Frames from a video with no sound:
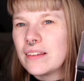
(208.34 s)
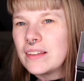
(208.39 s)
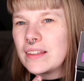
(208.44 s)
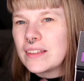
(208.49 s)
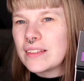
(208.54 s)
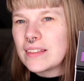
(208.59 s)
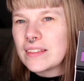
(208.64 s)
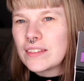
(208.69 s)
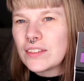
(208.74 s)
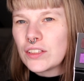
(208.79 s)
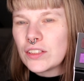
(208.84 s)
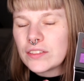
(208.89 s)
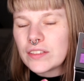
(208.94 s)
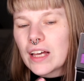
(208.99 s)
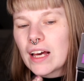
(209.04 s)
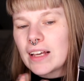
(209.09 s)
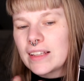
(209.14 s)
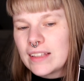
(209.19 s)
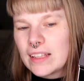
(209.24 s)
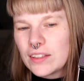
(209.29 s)
This is not,
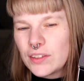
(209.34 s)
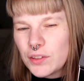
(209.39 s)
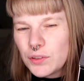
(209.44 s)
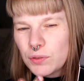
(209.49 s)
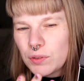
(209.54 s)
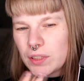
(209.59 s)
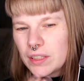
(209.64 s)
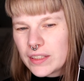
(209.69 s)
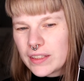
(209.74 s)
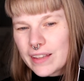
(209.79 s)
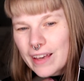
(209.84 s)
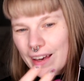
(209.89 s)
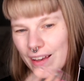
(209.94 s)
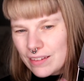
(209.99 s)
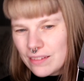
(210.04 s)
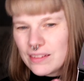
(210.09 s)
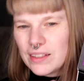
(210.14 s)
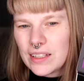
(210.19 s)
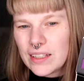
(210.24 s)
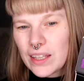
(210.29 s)
I guess you
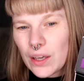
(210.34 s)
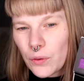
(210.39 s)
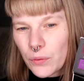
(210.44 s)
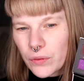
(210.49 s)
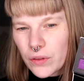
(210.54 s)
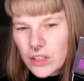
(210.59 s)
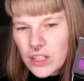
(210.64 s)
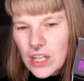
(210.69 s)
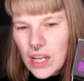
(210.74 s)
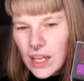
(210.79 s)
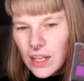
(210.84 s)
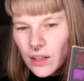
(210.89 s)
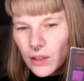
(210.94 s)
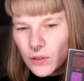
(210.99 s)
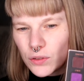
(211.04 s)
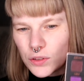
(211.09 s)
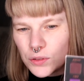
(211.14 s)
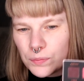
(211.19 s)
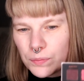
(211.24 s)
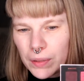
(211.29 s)
can take out the
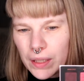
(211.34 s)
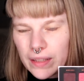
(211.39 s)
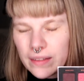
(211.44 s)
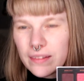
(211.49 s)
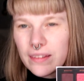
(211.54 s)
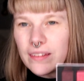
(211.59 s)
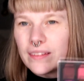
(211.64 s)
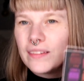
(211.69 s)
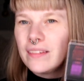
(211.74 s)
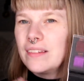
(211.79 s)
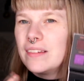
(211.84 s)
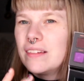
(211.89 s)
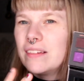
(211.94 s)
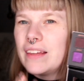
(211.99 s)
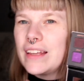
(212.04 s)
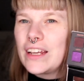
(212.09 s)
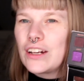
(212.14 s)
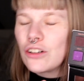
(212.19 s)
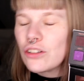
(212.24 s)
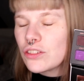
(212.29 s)
shadows, but
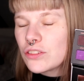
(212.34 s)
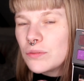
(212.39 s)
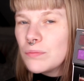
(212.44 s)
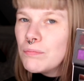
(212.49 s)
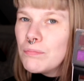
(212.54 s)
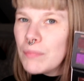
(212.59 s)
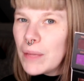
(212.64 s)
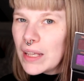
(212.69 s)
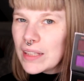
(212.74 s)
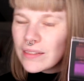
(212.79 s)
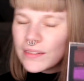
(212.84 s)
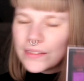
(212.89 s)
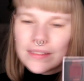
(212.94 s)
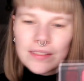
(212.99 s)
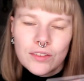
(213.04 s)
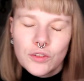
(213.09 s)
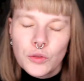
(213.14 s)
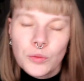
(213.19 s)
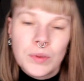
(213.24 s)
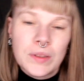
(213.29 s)
they are not meant
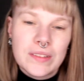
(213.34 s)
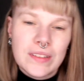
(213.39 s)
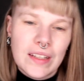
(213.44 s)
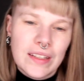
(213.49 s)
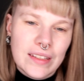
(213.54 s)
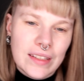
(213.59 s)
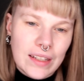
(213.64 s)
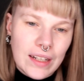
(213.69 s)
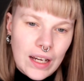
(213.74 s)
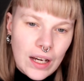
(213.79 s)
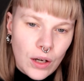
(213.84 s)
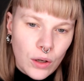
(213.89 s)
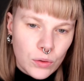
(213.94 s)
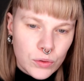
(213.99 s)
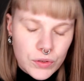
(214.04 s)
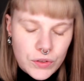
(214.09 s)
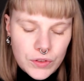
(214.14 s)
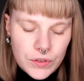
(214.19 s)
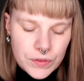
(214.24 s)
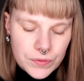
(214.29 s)
to be taken
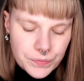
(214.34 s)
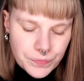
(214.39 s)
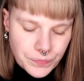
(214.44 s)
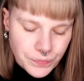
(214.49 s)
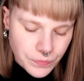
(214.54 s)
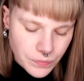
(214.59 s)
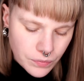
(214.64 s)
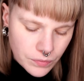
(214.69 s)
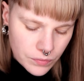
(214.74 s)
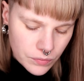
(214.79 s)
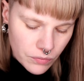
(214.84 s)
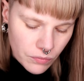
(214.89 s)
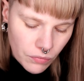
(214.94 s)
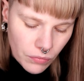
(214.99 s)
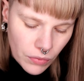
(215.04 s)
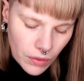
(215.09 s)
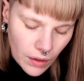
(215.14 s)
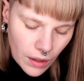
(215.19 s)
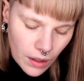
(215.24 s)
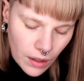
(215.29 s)
out.
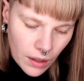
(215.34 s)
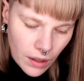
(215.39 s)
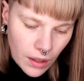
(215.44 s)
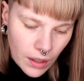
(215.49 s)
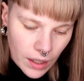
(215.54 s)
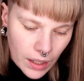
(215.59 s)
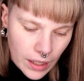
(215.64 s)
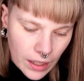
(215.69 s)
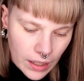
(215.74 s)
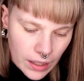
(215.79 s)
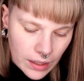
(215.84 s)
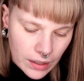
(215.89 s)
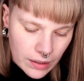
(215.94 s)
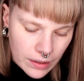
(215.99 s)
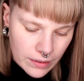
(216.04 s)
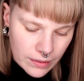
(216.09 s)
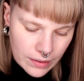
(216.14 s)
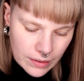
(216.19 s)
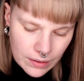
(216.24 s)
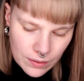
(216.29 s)

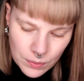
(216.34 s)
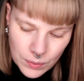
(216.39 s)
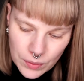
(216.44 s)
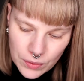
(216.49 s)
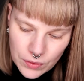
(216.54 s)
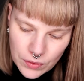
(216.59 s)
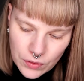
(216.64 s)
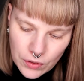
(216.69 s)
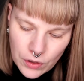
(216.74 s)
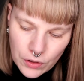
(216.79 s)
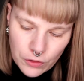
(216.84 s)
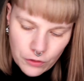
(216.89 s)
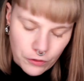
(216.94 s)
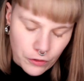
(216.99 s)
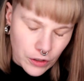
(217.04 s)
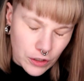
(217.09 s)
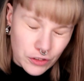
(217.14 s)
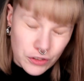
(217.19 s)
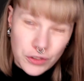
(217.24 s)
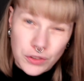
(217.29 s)
And this was their
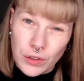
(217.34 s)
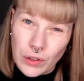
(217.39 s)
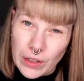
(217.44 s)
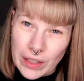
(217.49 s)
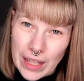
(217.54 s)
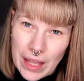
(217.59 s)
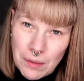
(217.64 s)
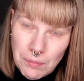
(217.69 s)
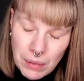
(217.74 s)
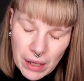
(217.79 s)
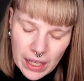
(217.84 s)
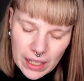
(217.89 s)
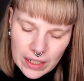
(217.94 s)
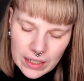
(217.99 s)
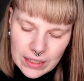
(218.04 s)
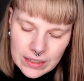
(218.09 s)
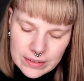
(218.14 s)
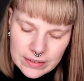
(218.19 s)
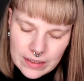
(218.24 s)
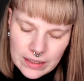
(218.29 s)
first collab
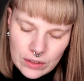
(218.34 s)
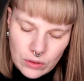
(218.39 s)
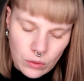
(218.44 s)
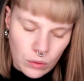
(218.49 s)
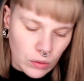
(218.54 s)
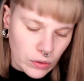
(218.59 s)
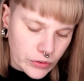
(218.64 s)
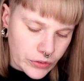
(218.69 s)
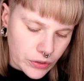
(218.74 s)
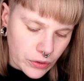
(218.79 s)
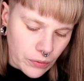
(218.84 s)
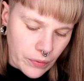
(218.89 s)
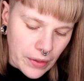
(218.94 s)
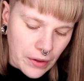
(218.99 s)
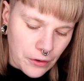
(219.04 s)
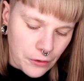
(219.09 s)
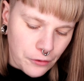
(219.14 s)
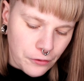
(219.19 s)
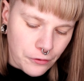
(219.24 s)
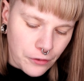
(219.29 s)
palette and also
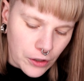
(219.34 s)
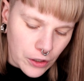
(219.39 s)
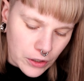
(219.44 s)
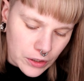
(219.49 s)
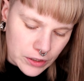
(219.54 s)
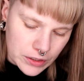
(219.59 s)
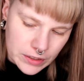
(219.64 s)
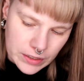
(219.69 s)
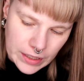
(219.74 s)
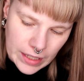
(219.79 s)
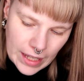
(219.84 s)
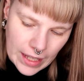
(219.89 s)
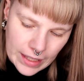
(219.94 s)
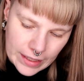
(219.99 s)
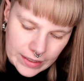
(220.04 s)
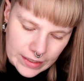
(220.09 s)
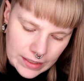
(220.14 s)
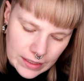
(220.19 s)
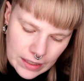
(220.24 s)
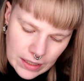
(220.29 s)
their first
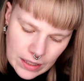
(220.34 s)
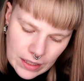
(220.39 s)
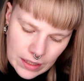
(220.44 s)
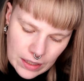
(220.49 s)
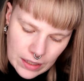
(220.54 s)
like,